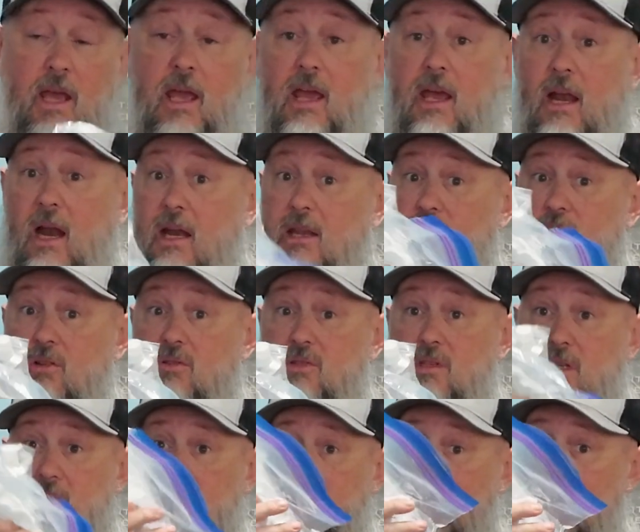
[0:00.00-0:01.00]
And I
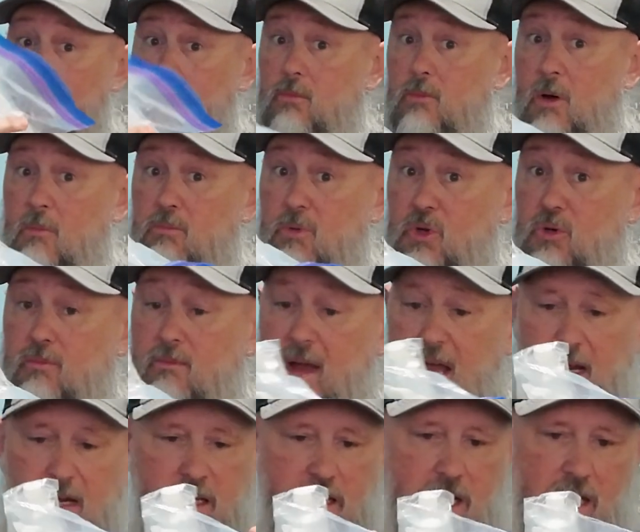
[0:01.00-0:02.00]
used it to glue my boot
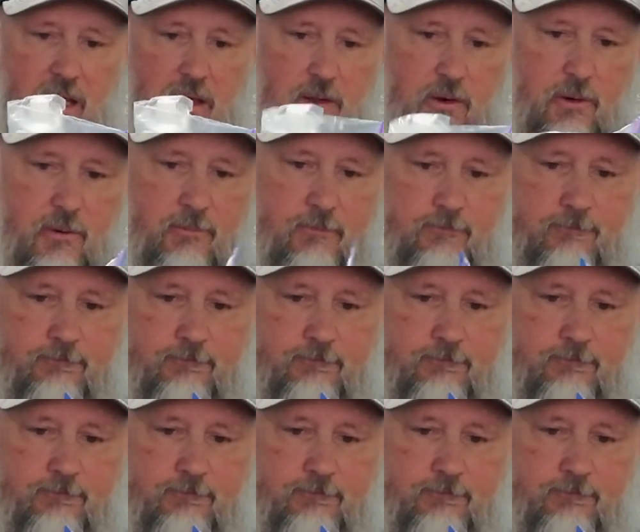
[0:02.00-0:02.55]
back together.